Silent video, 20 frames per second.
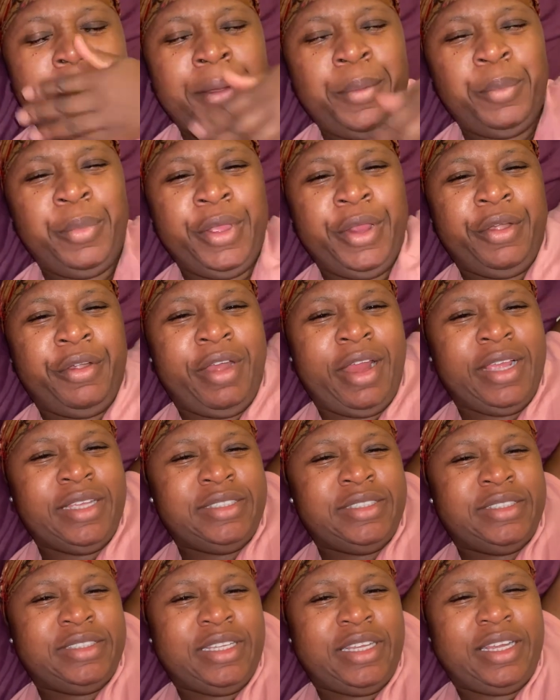Been
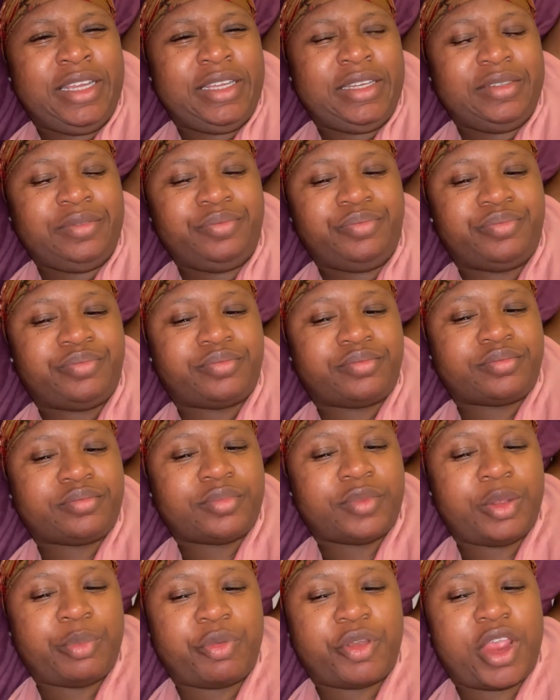rested.
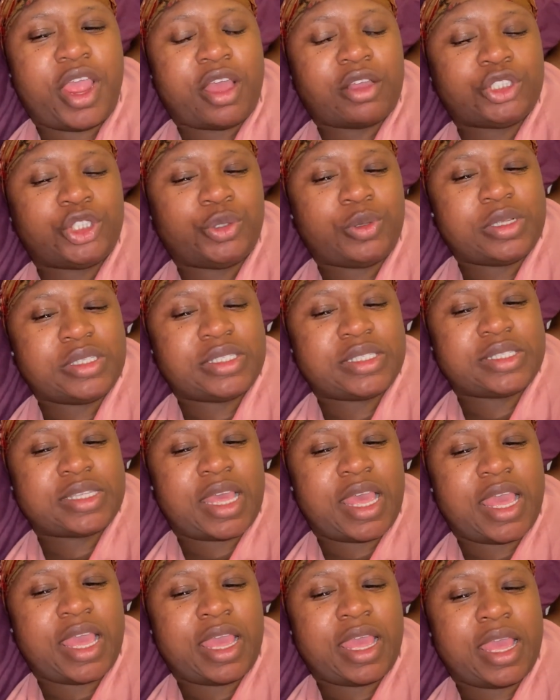Brielle, do you want to
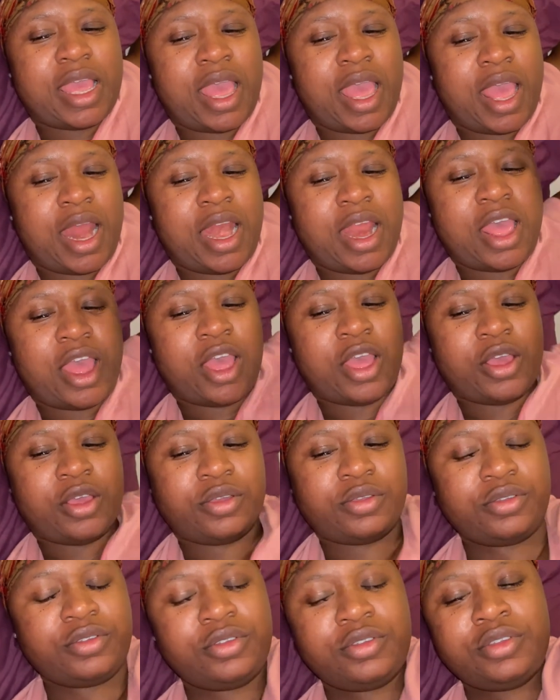say hello?
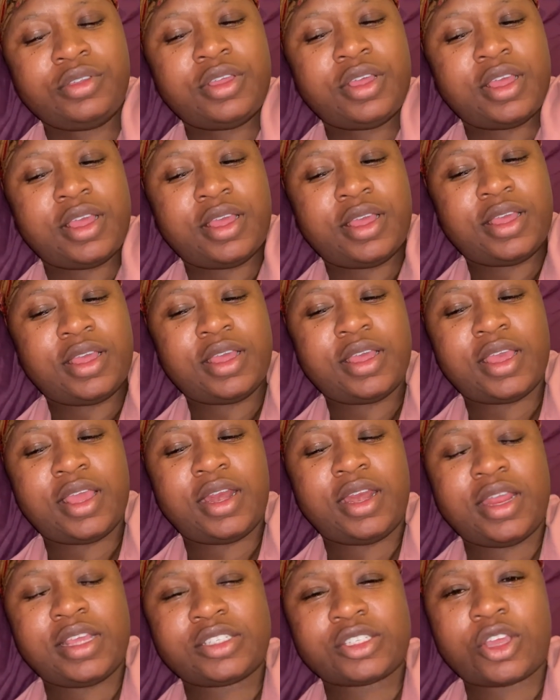And
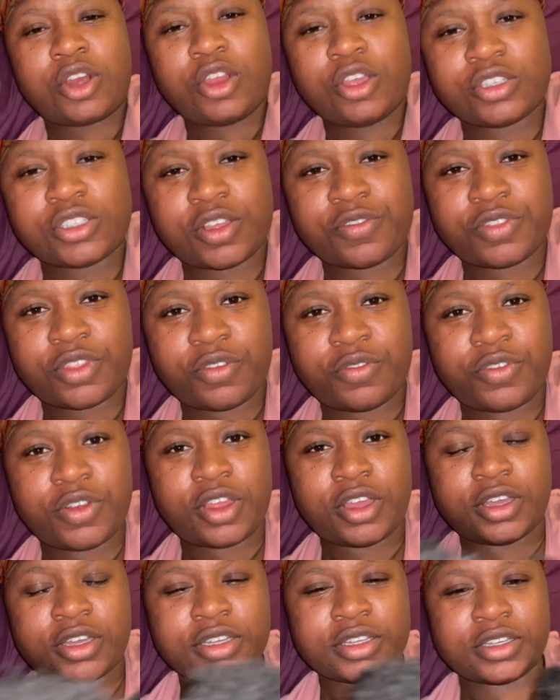let's close off the
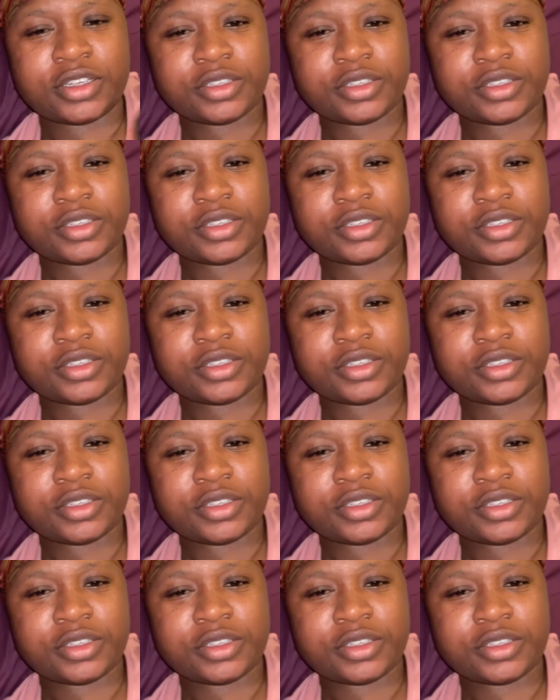vlog.